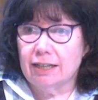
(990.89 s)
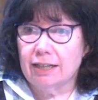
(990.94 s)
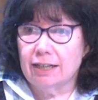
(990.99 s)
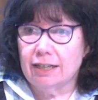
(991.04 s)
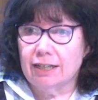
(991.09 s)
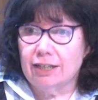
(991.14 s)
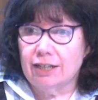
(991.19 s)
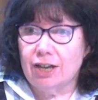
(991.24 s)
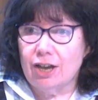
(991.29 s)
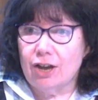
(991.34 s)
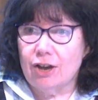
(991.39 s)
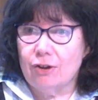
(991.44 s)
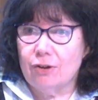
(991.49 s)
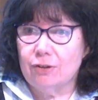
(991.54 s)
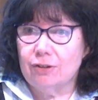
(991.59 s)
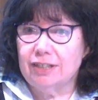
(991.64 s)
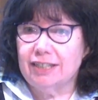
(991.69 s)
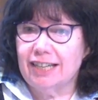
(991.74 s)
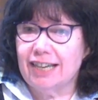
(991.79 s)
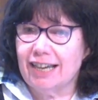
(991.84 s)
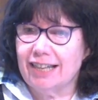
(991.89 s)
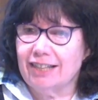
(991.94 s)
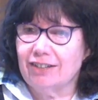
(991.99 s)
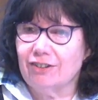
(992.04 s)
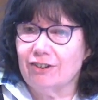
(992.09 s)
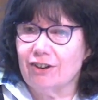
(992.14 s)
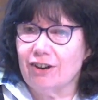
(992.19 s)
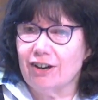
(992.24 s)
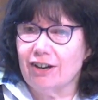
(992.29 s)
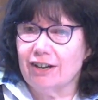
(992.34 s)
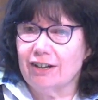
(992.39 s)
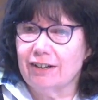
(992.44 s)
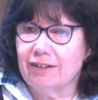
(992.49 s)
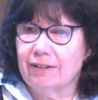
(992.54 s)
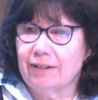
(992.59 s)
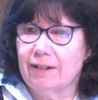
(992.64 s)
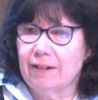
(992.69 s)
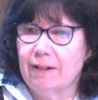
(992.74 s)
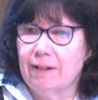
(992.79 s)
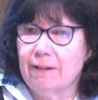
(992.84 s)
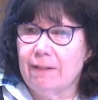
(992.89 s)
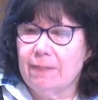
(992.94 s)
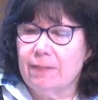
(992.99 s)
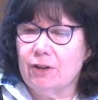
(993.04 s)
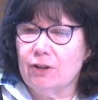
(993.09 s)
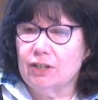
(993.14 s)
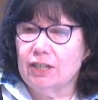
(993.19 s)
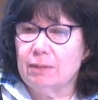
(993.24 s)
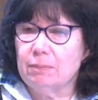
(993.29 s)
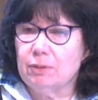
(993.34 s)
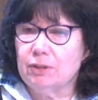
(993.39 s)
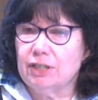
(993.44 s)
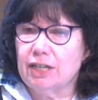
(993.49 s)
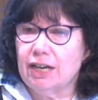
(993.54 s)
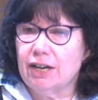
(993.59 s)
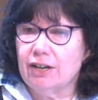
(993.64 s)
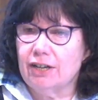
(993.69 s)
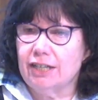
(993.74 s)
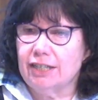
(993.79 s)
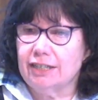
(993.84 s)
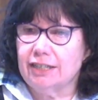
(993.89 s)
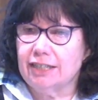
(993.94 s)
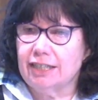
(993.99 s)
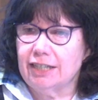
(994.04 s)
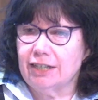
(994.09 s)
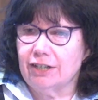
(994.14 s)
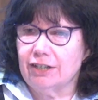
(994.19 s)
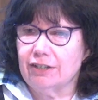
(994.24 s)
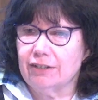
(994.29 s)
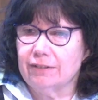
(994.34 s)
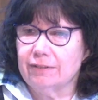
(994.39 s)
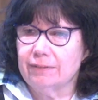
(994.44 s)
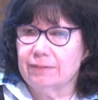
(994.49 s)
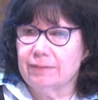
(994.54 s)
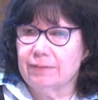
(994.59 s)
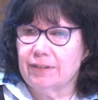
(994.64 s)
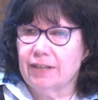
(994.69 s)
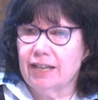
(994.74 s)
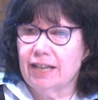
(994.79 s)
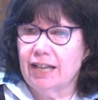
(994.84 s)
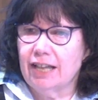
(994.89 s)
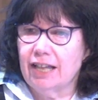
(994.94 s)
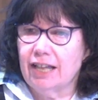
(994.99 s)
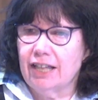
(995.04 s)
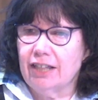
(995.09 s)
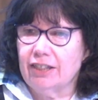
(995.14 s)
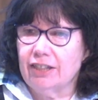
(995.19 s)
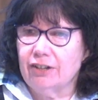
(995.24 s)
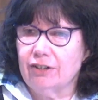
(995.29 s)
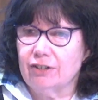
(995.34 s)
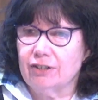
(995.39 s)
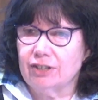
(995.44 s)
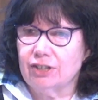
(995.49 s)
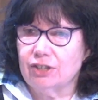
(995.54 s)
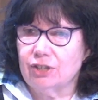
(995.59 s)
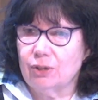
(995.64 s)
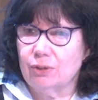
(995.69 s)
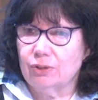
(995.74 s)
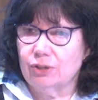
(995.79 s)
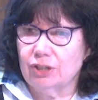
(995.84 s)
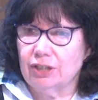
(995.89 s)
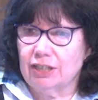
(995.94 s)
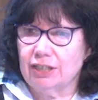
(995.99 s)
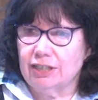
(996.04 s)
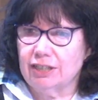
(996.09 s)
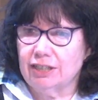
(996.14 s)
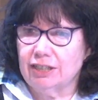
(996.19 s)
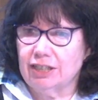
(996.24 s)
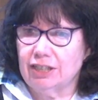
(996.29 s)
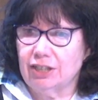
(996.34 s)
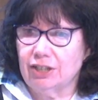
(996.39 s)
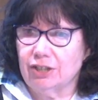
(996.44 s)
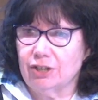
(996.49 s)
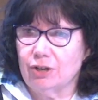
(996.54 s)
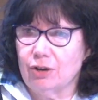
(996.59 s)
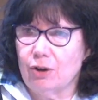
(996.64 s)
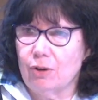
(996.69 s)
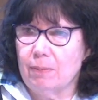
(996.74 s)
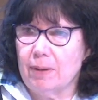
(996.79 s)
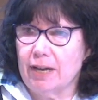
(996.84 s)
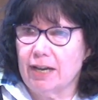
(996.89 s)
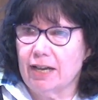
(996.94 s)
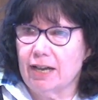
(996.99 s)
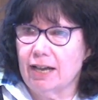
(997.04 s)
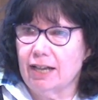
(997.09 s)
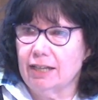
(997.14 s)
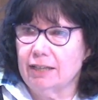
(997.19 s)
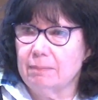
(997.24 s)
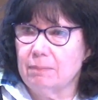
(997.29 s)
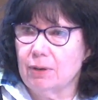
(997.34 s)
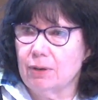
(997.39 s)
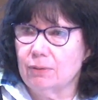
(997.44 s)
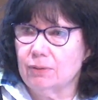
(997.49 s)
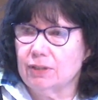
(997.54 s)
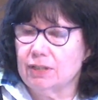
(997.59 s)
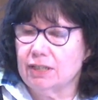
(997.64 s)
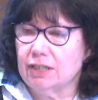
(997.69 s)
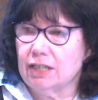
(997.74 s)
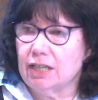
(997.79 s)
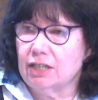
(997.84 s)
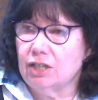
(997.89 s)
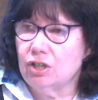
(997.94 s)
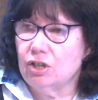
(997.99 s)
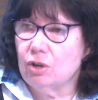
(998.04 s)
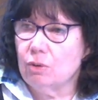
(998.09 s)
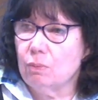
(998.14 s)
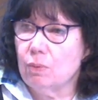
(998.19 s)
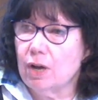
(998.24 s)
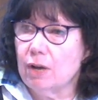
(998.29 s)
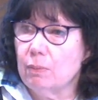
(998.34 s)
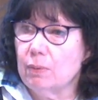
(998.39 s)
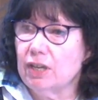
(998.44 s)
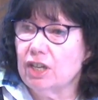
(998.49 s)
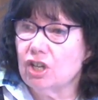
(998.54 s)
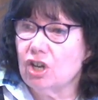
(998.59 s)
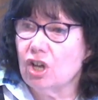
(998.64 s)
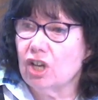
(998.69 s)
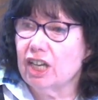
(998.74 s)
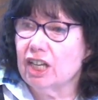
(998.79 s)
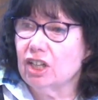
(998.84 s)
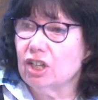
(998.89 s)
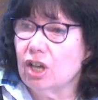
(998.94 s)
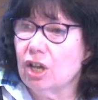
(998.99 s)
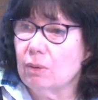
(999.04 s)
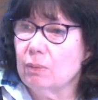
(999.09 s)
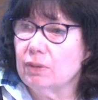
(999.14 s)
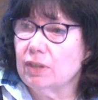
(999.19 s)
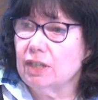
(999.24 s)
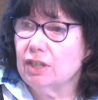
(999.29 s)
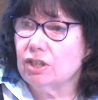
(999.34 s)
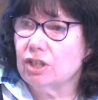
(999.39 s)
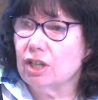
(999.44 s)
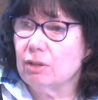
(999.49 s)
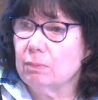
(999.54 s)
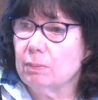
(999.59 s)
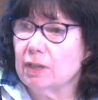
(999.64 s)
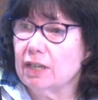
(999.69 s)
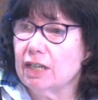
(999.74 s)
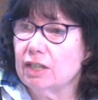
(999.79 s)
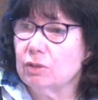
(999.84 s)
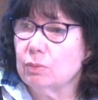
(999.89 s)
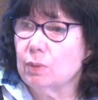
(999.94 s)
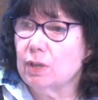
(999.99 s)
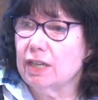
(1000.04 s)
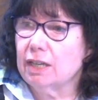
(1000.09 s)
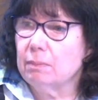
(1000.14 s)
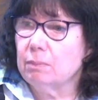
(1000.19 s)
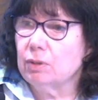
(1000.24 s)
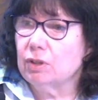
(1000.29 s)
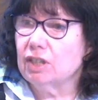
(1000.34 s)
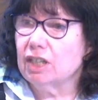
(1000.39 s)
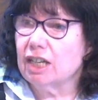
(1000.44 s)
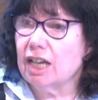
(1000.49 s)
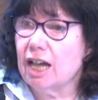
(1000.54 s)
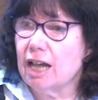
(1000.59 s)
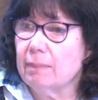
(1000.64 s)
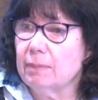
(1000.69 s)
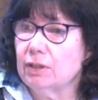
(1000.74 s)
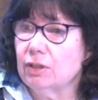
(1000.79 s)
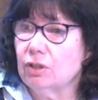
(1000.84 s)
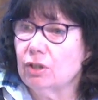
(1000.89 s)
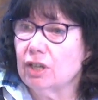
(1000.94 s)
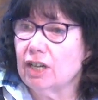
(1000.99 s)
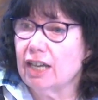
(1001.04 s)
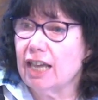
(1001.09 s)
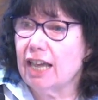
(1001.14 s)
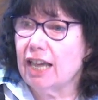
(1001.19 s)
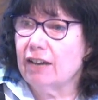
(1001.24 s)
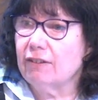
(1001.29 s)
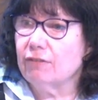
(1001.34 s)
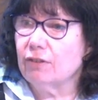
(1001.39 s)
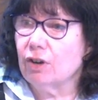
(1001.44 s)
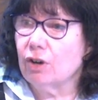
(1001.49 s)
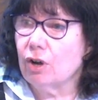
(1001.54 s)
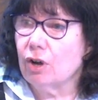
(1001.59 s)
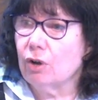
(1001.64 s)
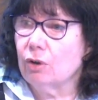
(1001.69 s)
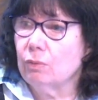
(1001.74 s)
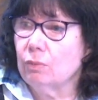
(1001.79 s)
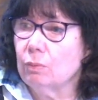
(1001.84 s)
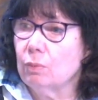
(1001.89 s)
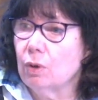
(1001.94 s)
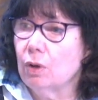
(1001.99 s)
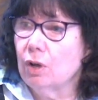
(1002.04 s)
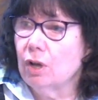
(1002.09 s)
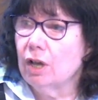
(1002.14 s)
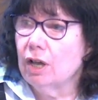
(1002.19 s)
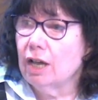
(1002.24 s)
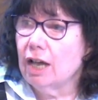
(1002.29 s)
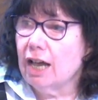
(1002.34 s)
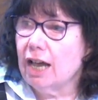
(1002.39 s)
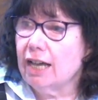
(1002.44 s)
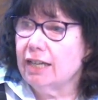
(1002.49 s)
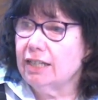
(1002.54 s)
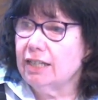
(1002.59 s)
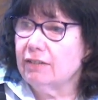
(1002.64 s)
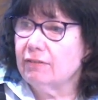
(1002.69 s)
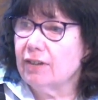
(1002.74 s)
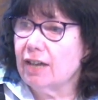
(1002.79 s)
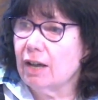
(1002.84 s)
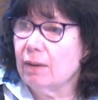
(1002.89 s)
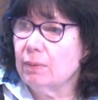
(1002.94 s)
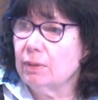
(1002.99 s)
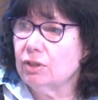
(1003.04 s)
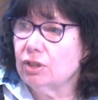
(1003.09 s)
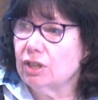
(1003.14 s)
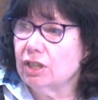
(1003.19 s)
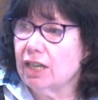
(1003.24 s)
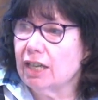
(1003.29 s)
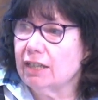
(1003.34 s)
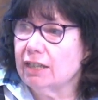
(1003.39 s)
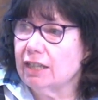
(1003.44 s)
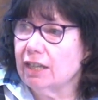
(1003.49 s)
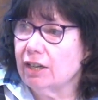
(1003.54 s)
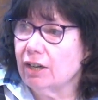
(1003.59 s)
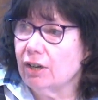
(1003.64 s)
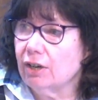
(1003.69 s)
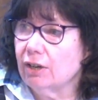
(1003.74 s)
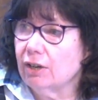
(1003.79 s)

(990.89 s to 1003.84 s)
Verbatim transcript: No? Yeah, there are. There are libertarians here. There are socialists here. Oh, my golly, Moses. And you know what? We can all get along with each other because we can put the common good ahead of our own idea of how we should get there.